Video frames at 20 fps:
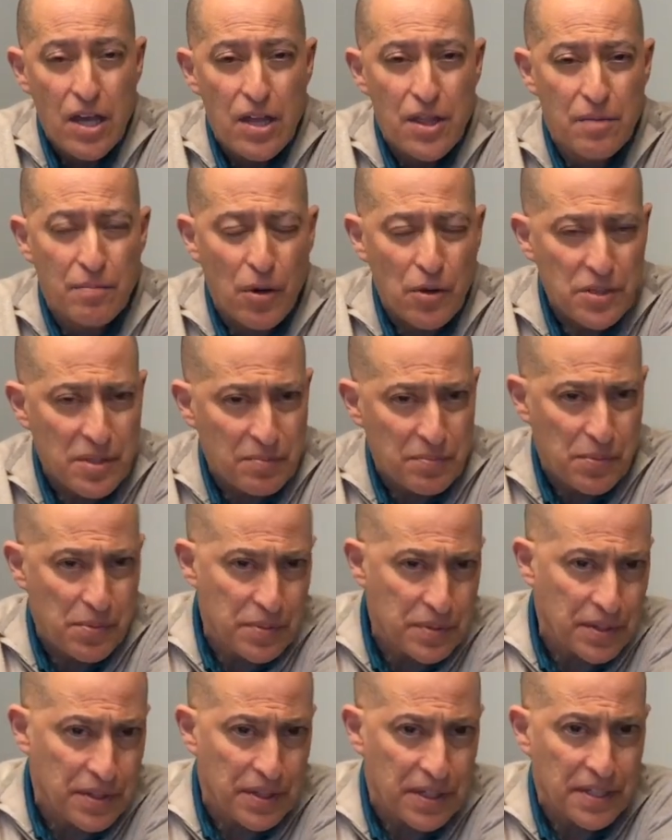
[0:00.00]
The most
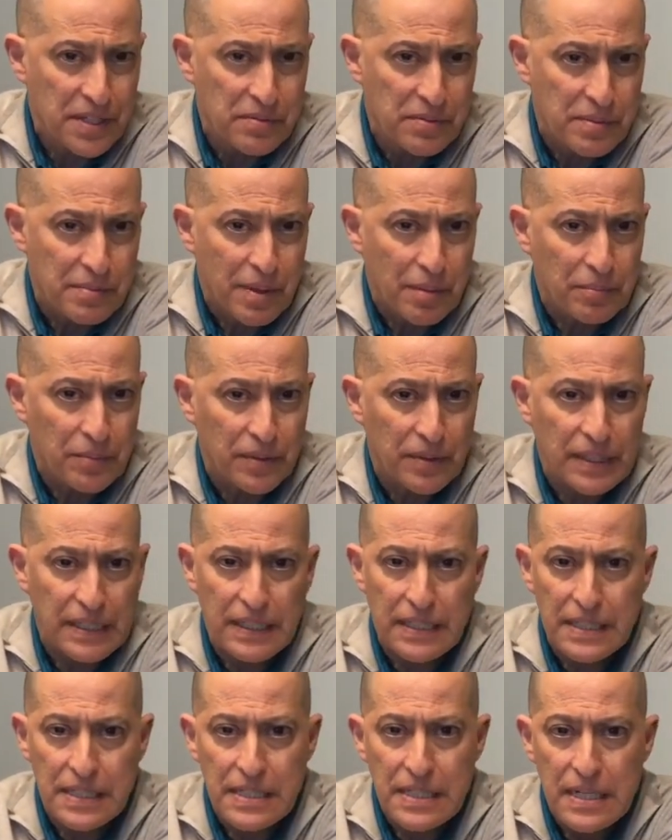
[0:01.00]
important thing to remember
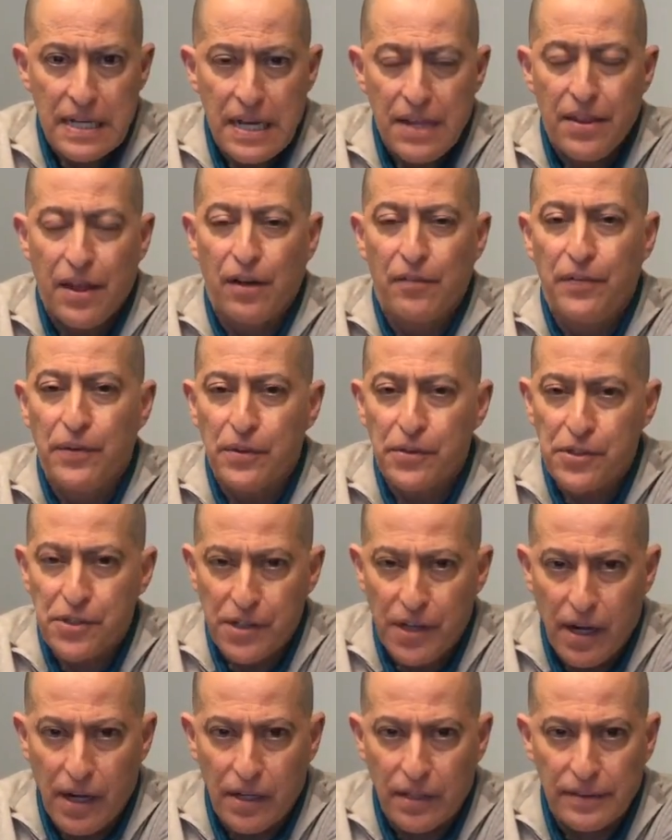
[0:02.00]
is that if your
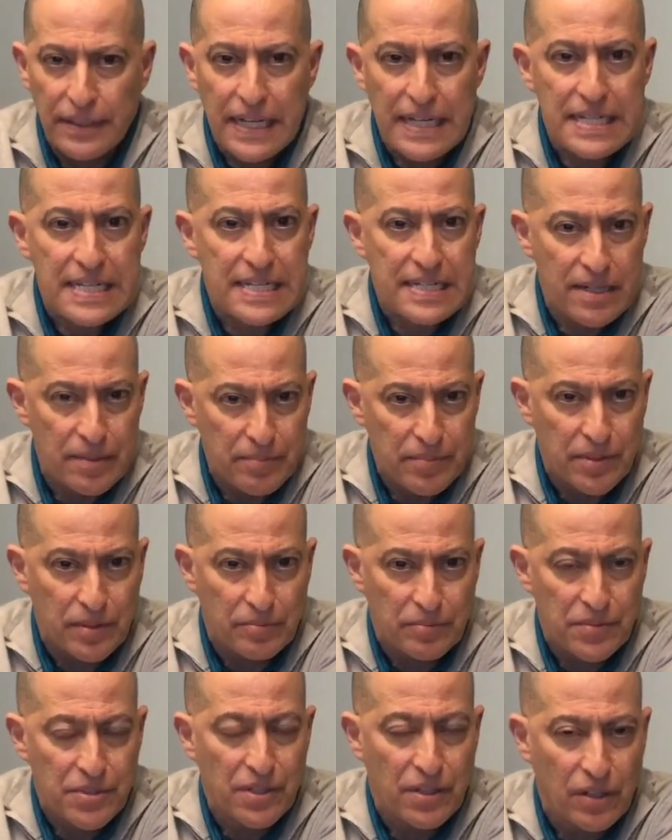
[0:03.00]
child has
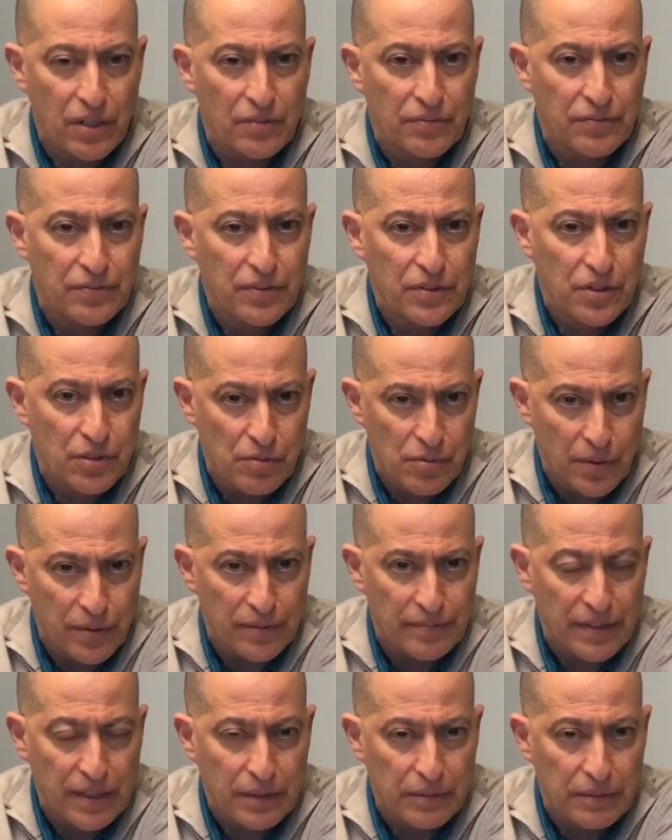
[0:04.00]
symptoms of
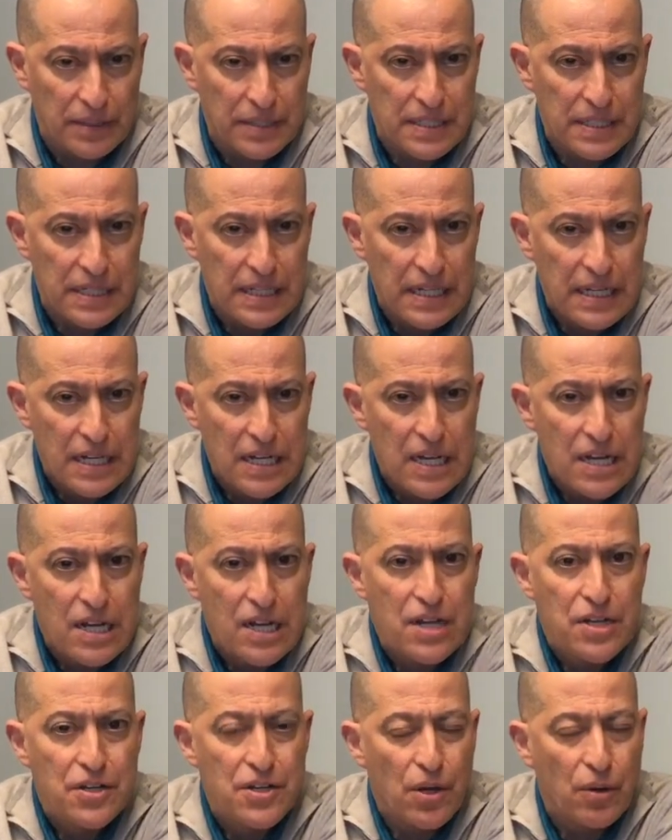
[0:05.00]
coronavirus,
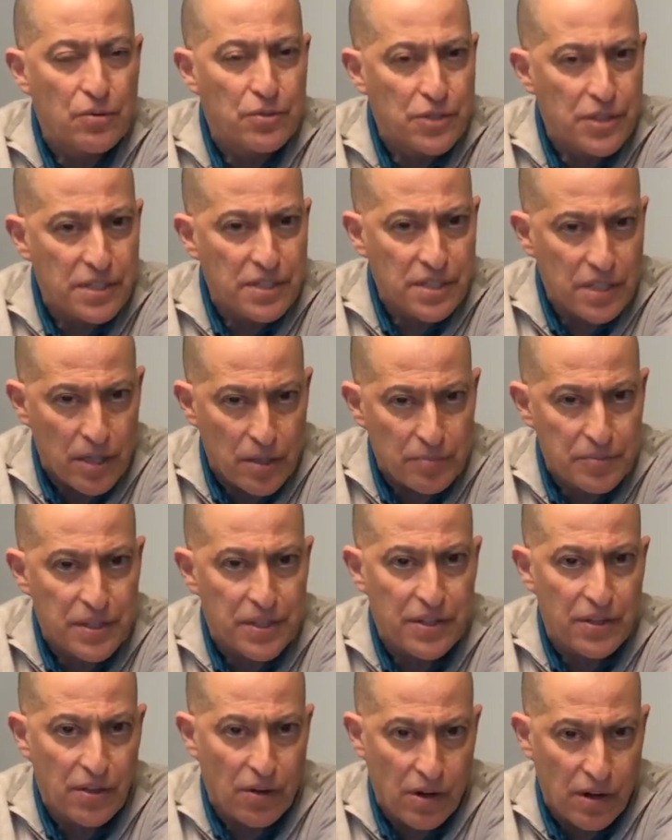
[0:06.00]
don't just come to
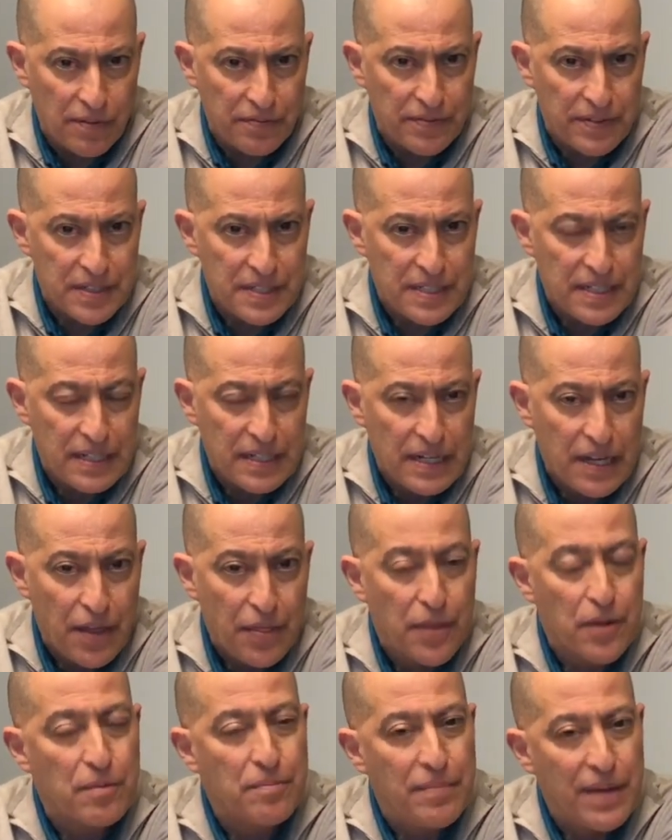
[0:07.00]
the office.
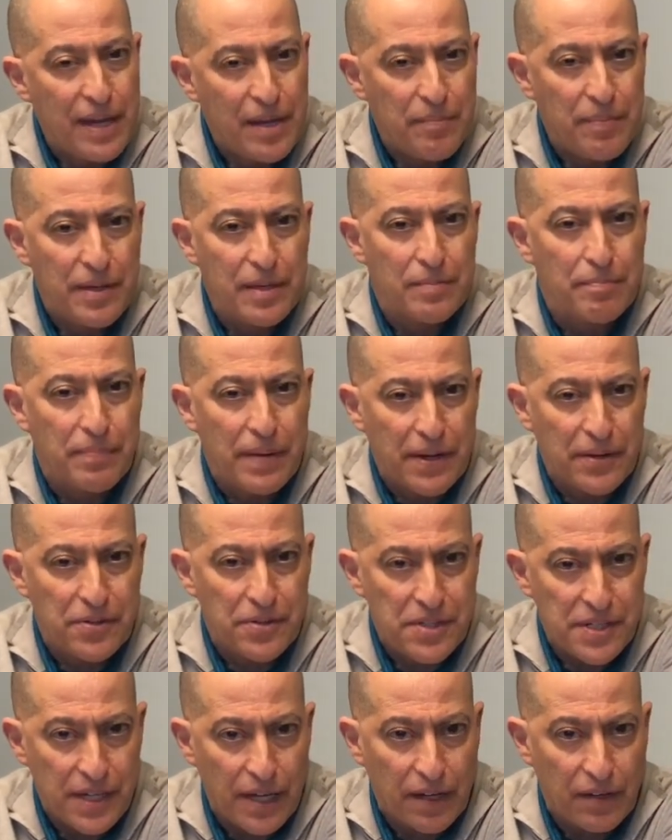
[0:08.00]
There may be a better
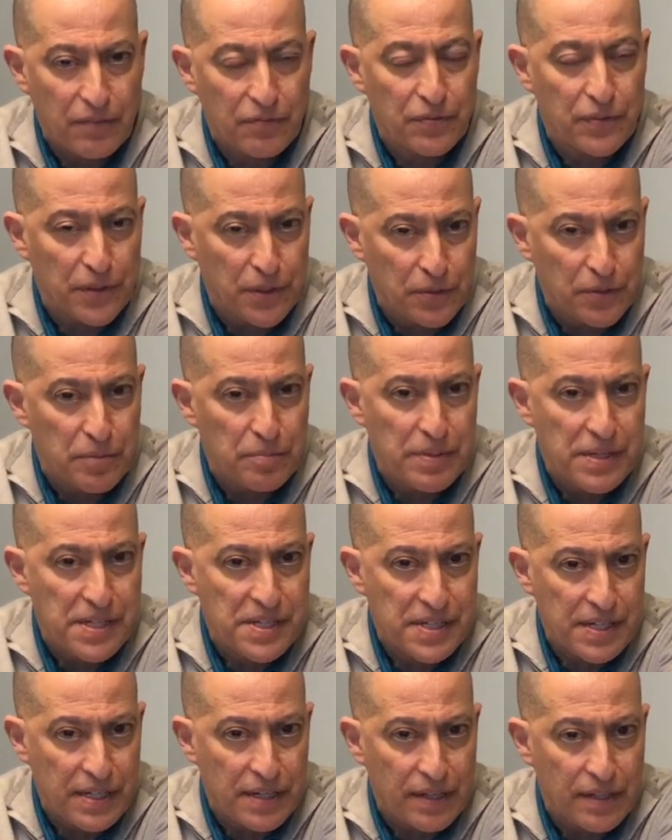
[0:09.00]
site for you to be
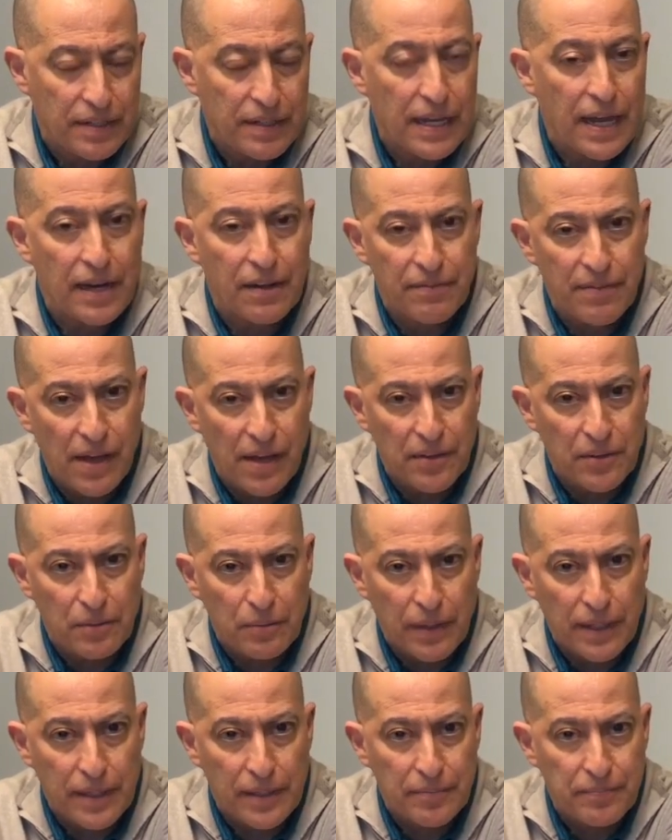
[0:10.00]
seen and
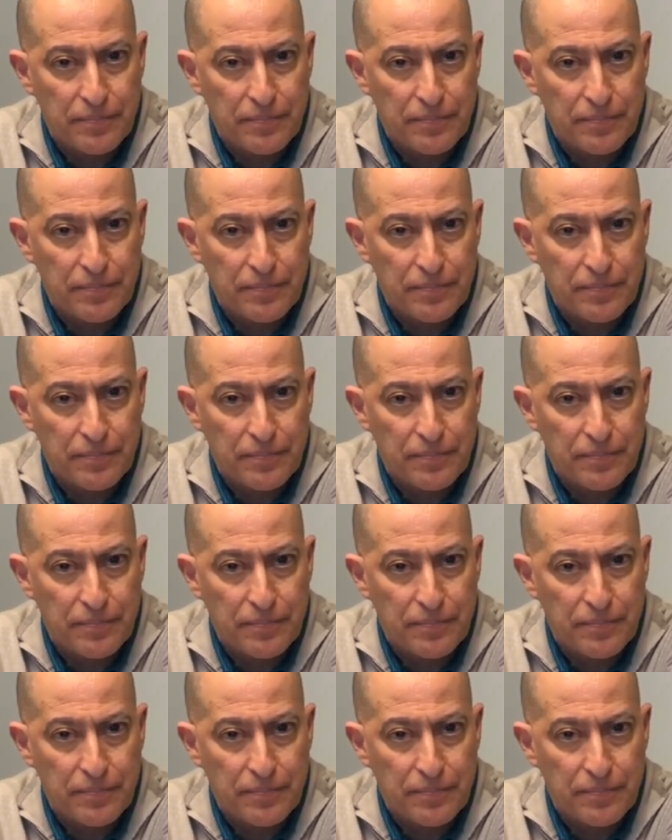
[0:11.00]
evaluated.